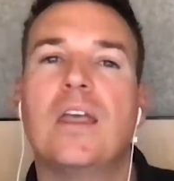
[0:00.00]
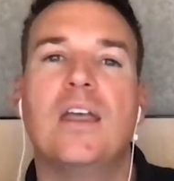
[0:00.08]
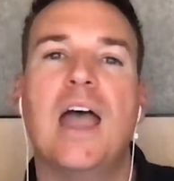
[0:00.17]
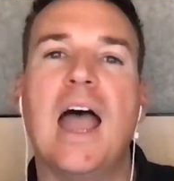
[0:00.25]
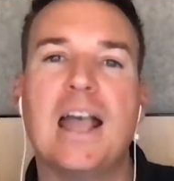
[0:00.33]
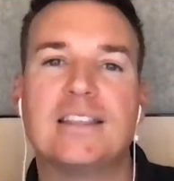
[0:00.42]

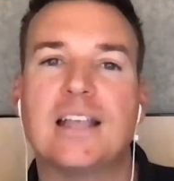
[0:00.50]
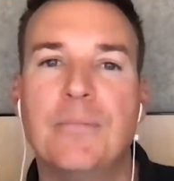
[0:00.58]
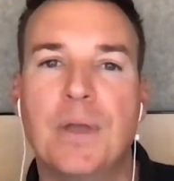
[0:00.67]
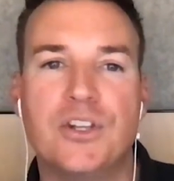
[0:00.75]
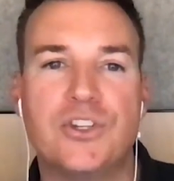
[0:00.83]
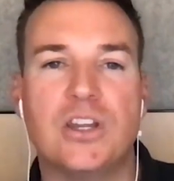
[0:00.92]
As I
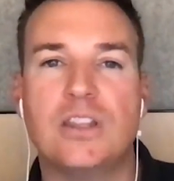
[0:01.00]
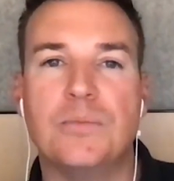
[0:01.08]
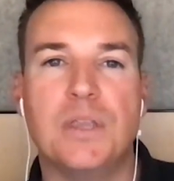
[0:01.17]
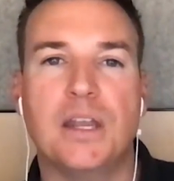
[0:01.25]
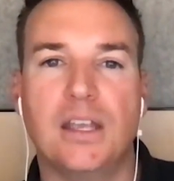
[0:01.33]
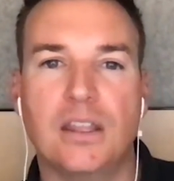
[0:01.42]
mentioned at the
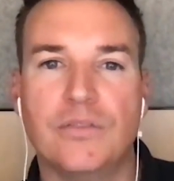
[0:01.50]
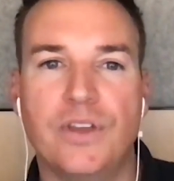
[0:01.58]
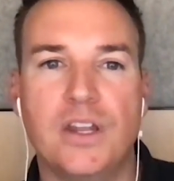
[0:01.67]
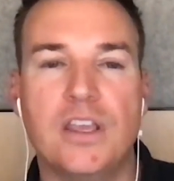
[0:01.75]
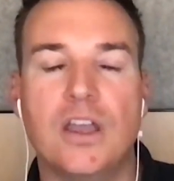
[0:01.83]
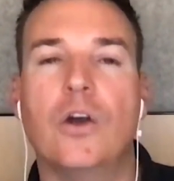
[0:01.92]
beginning of the
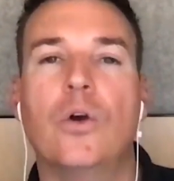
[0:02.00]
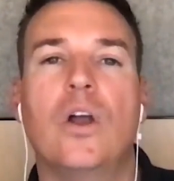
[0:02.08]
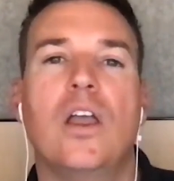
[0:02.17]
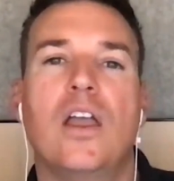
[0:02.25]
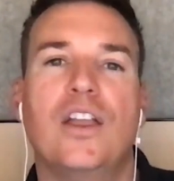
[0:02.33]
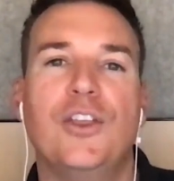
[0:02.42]
video,
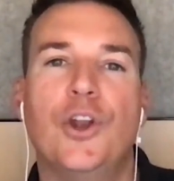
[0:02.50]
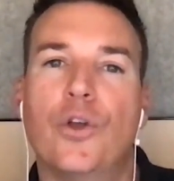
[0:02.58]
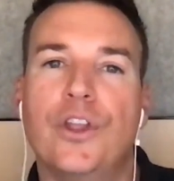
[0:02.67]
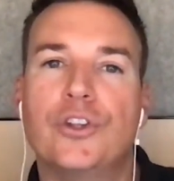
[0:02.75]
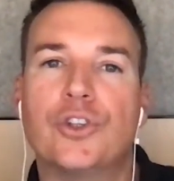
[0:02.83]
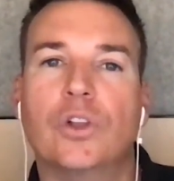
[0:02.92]

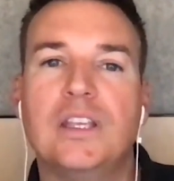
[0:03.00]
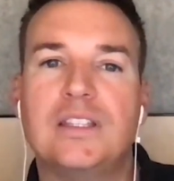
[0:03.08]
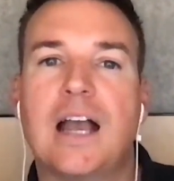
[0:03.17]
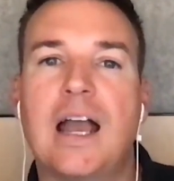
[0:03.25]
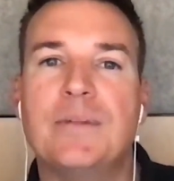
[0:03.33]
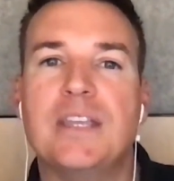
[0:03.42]
there's only
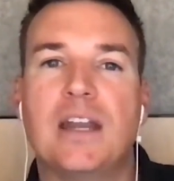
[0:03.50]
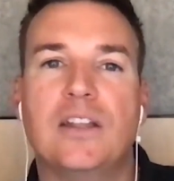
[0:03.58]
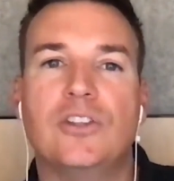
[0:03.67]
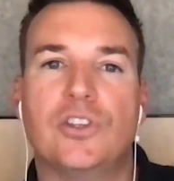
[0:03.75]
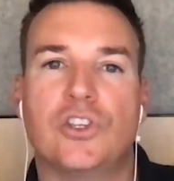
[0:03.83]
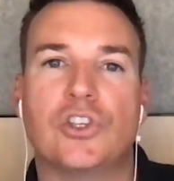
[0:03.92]
time to get
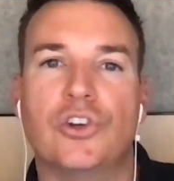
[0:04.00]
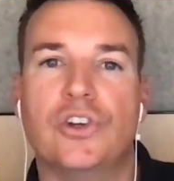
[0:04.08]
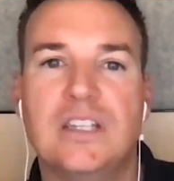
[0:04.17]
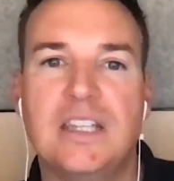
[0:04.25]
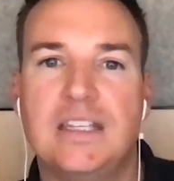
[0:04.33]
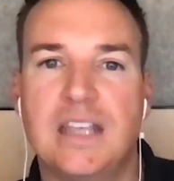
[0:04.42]
into certain
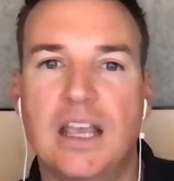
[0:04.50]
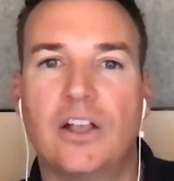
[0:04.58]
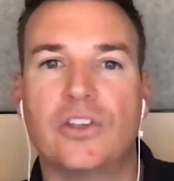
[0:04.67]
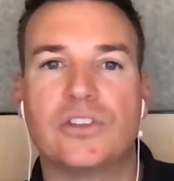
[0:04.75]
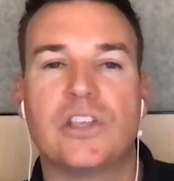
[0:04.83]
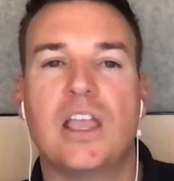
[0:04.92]

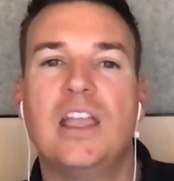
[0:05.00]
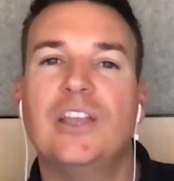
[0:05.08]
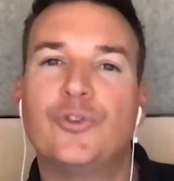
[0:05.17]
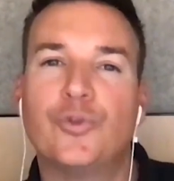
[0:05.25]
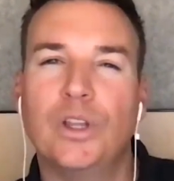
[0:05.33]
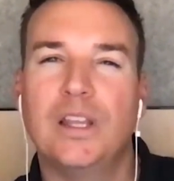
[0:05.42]
details.
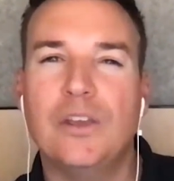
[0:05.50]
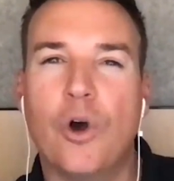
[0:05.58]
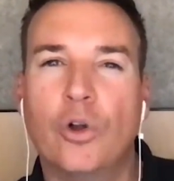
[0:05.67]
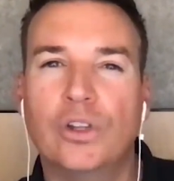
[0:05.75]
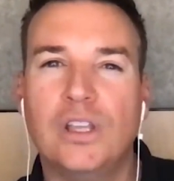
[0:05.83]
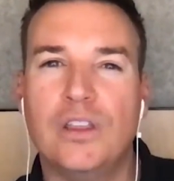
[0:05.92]
It's really
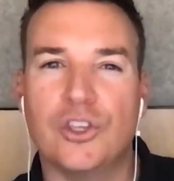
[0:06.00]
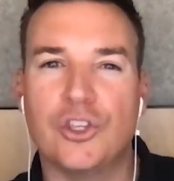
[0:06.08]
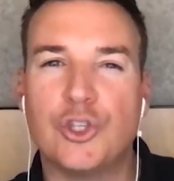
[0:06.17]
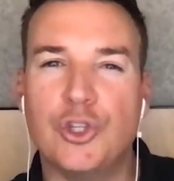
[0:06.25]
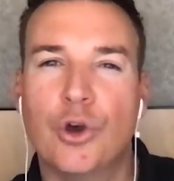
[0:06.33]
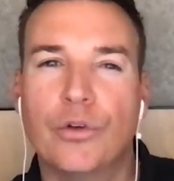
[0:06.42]
only the
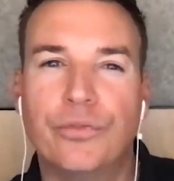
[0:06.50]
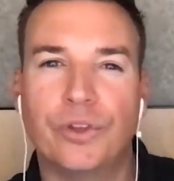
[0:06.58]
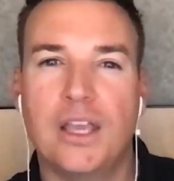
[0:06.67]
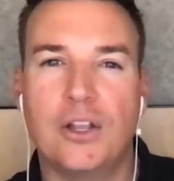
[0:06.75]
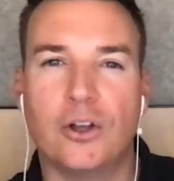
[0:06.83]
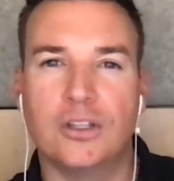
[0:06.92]

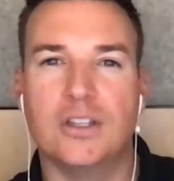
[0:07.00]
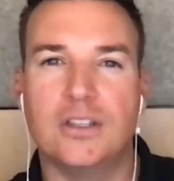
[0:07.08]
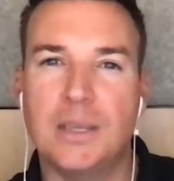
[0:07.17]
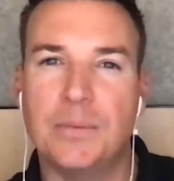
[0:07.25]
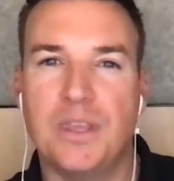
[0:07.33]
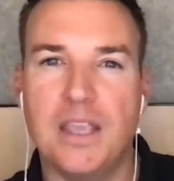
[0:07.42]
snowflake on the
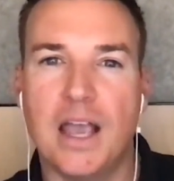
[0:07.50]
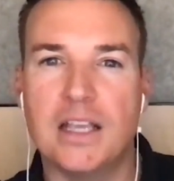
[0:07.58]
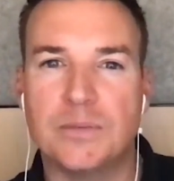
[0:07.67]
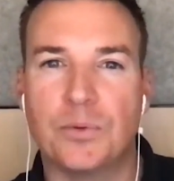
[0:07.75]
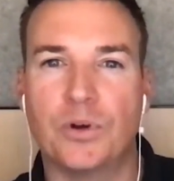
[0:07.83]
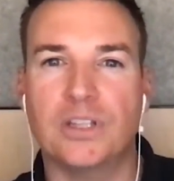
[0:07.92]
tip of the
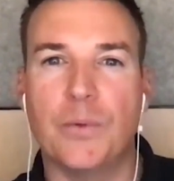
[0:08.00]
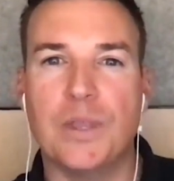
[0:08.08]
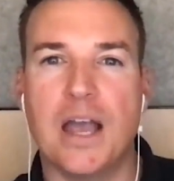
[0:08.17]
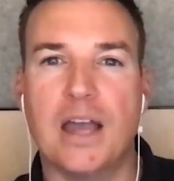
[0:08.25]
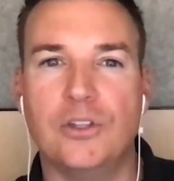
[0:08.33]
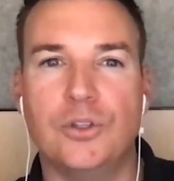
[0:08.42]
iceberg that we
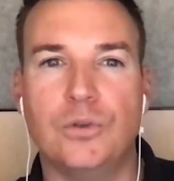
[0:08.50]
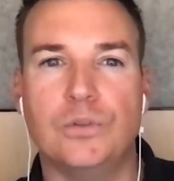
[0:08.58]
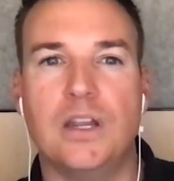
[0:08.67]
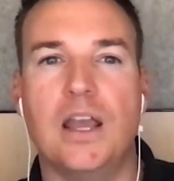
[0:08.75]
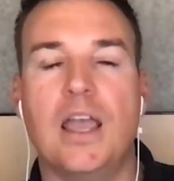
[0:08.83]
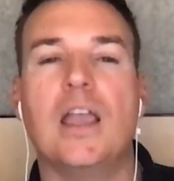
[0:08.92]
got into
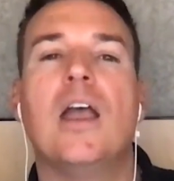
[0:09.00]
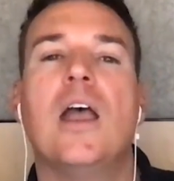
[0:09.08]
today.